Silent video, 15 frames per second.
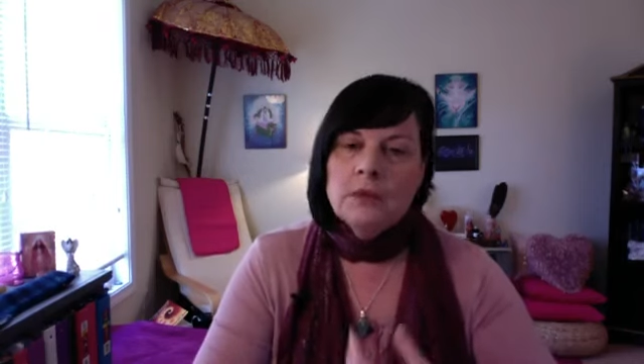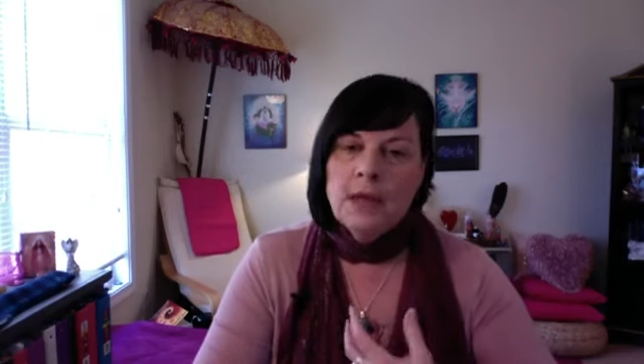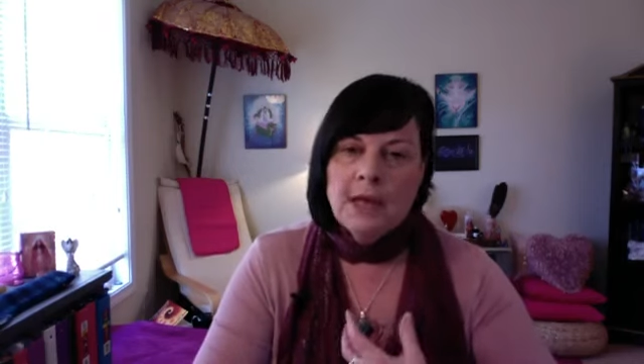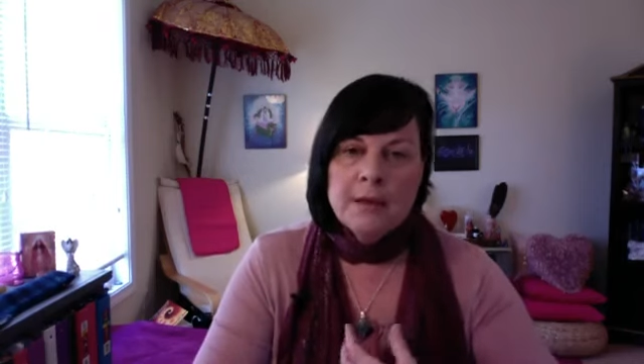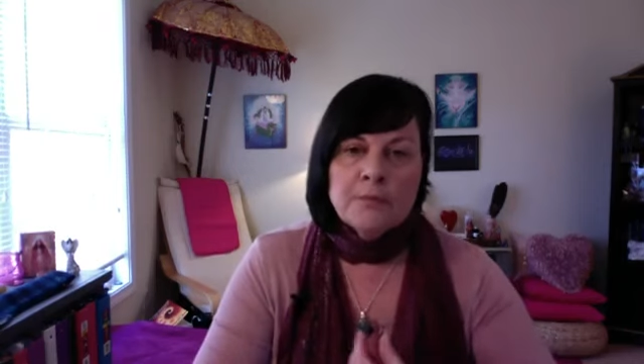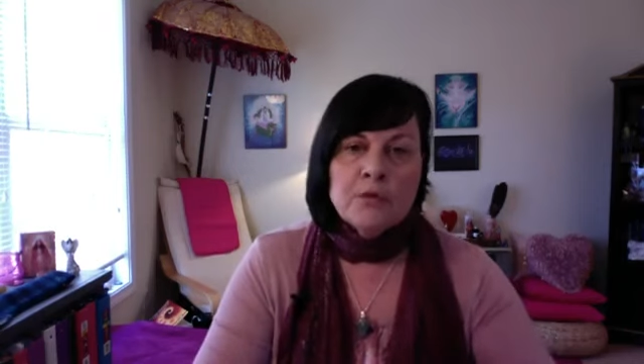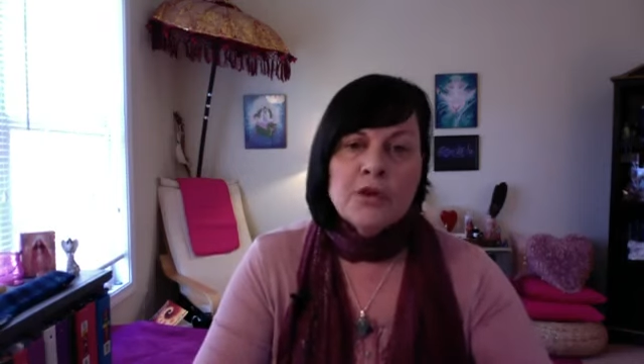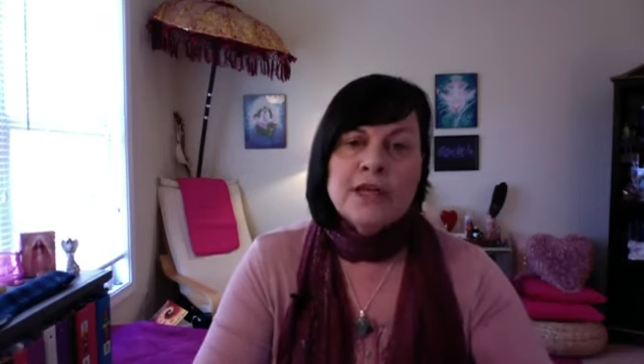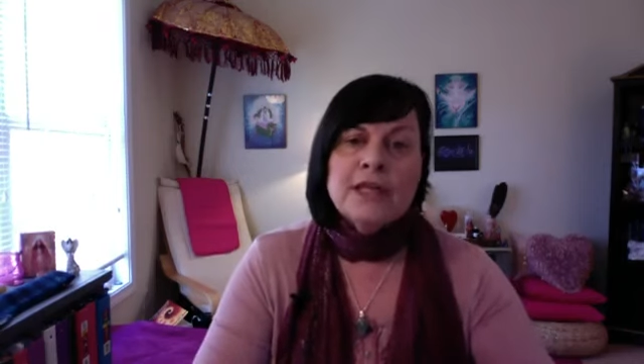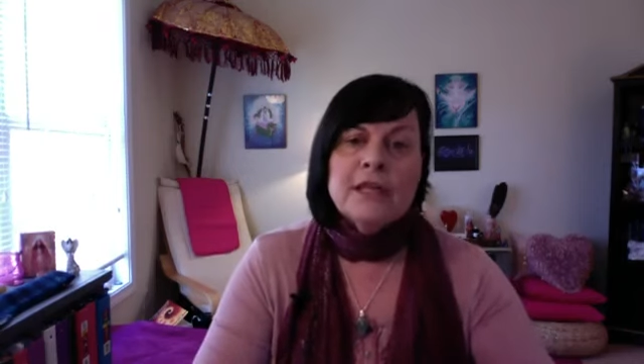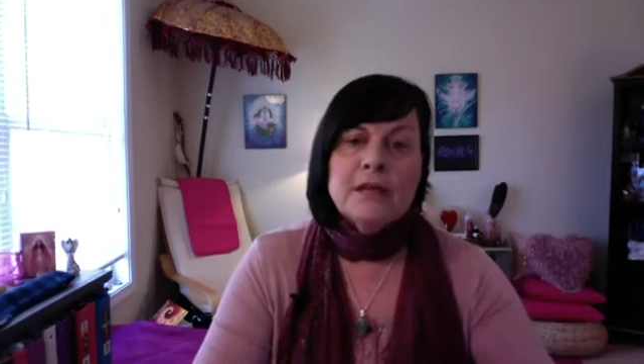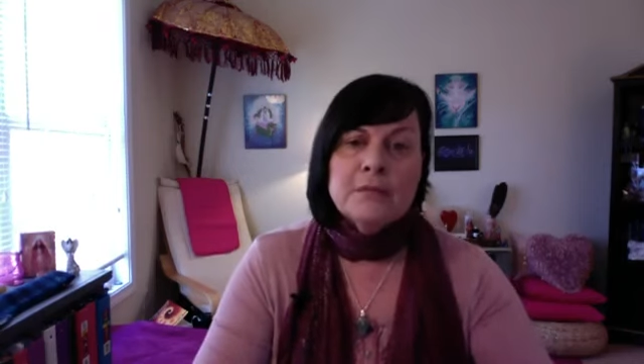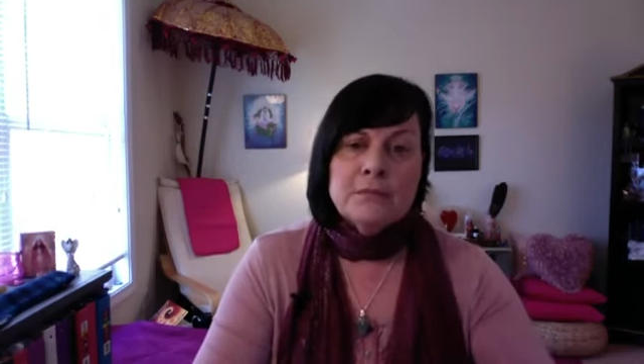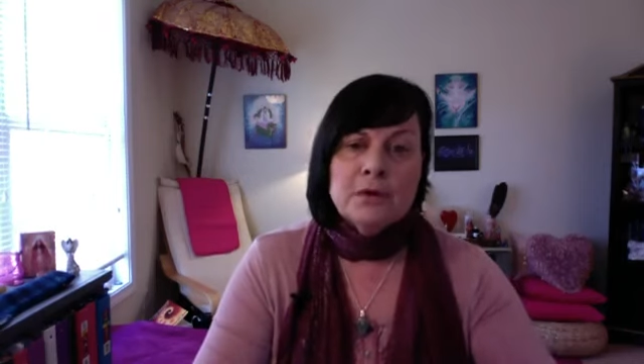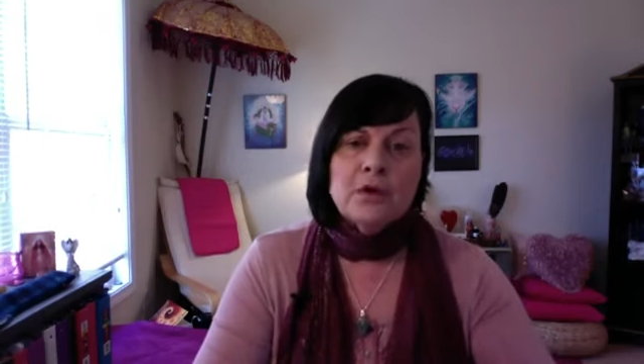and
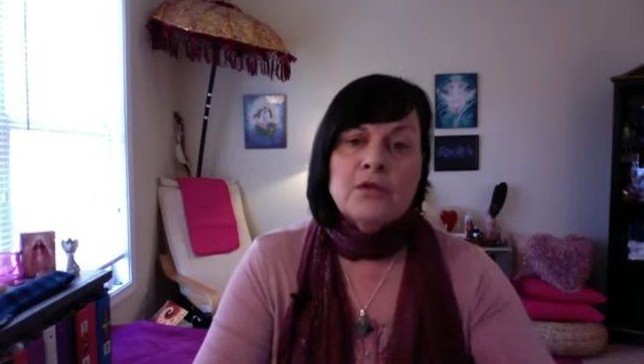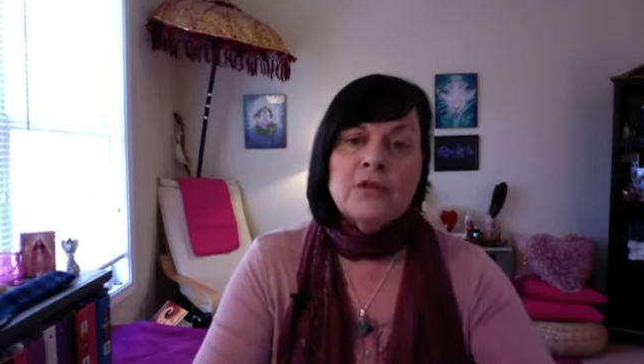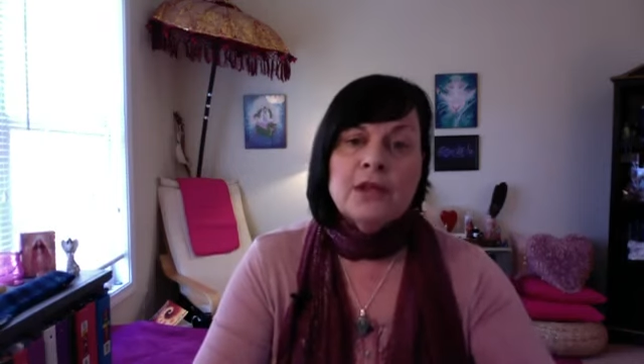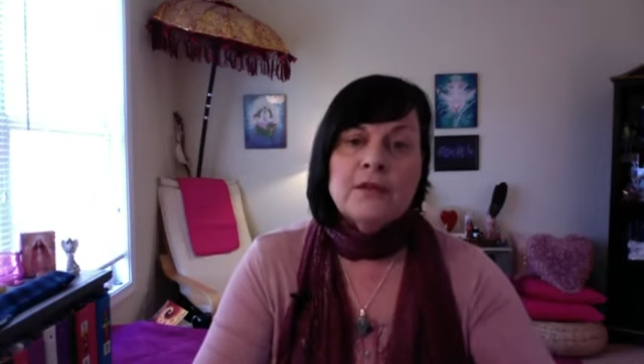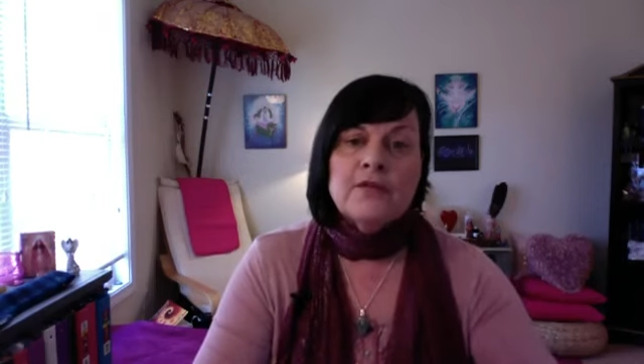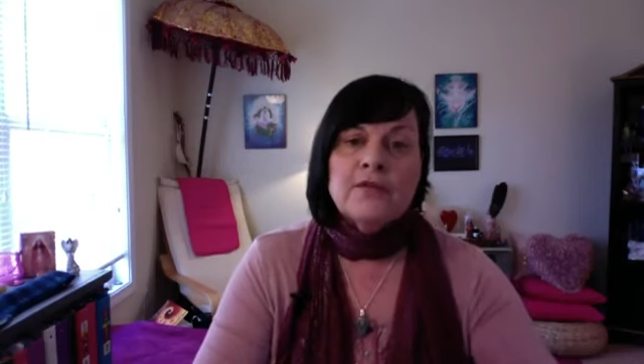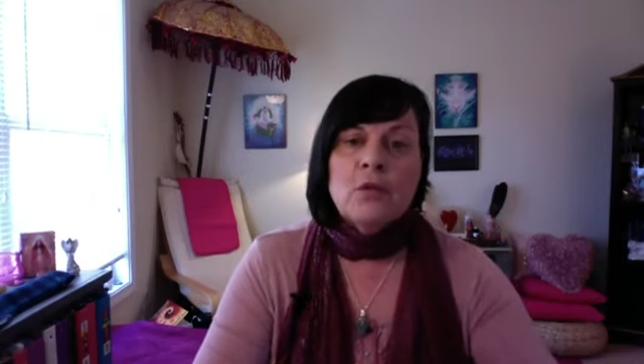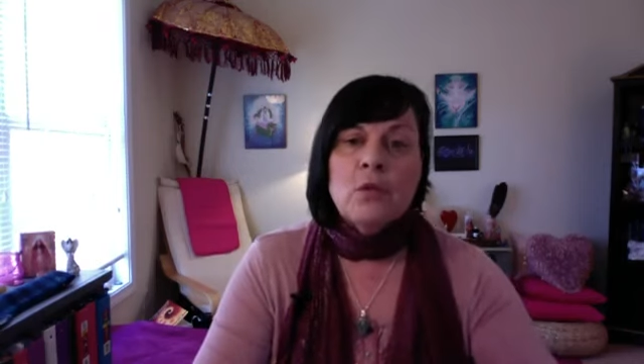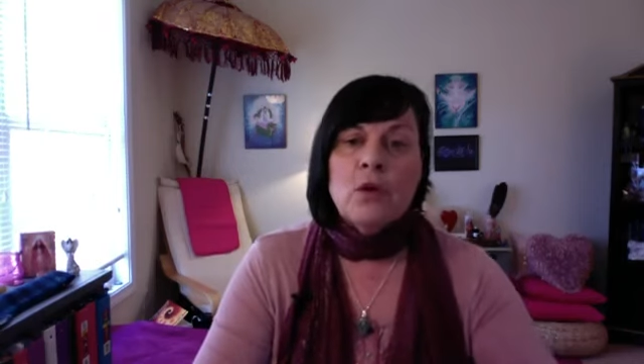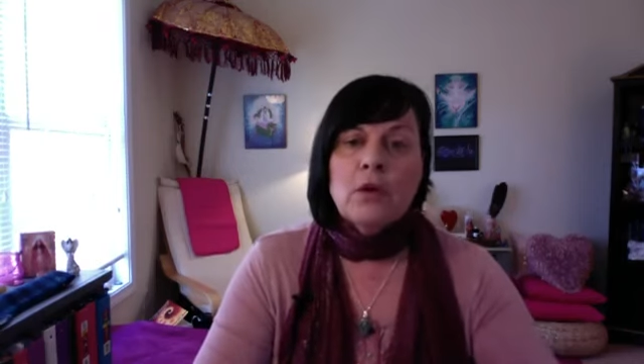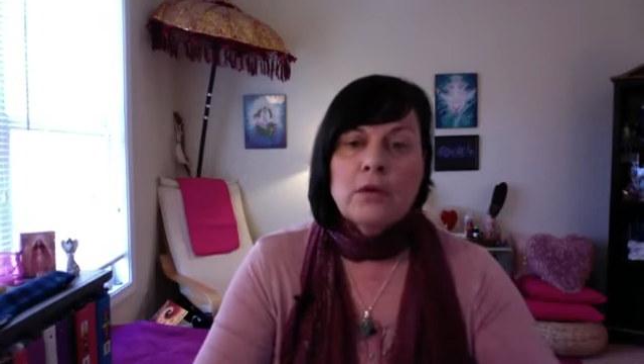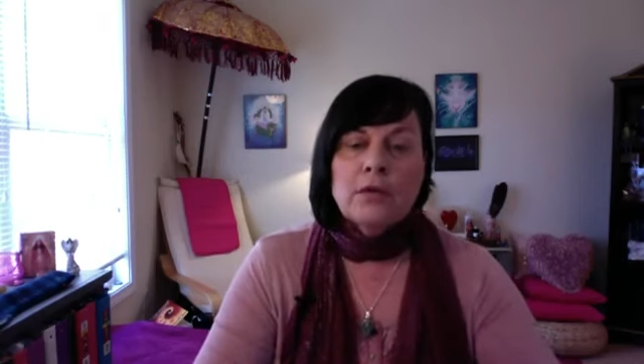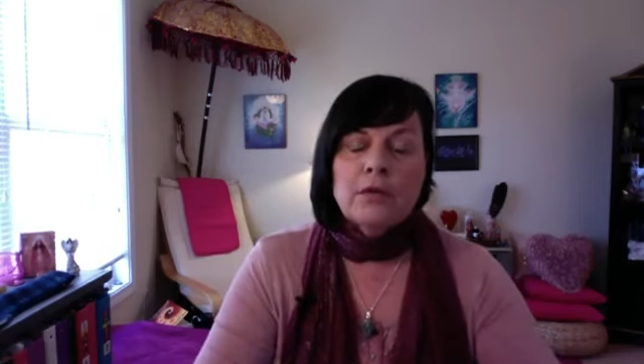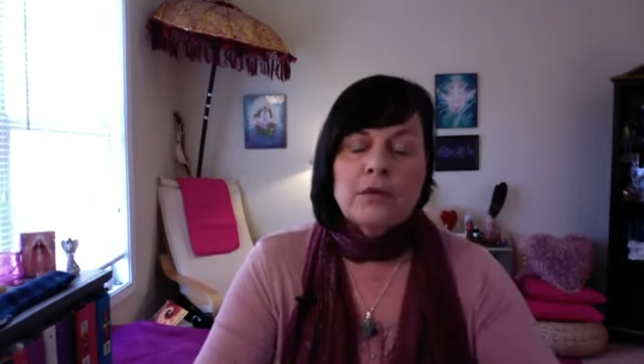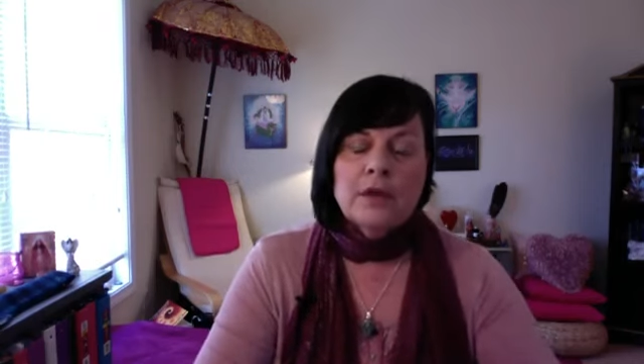bringing and birthing
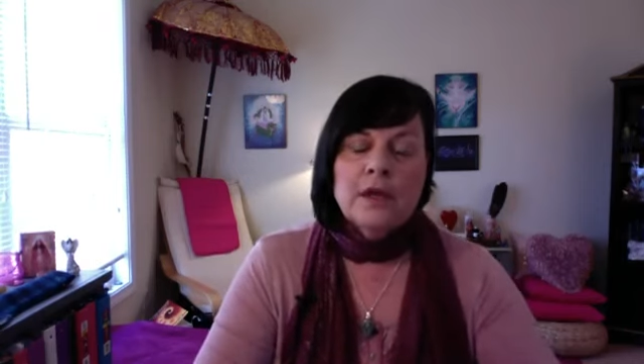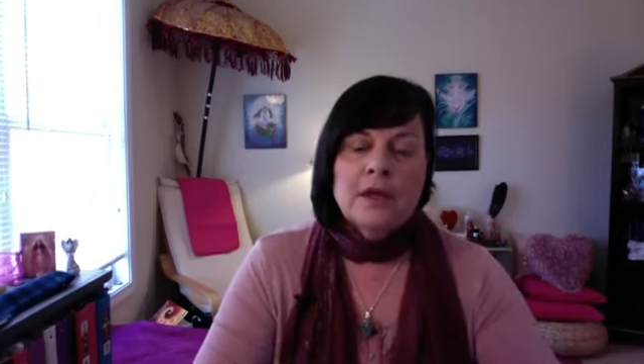forth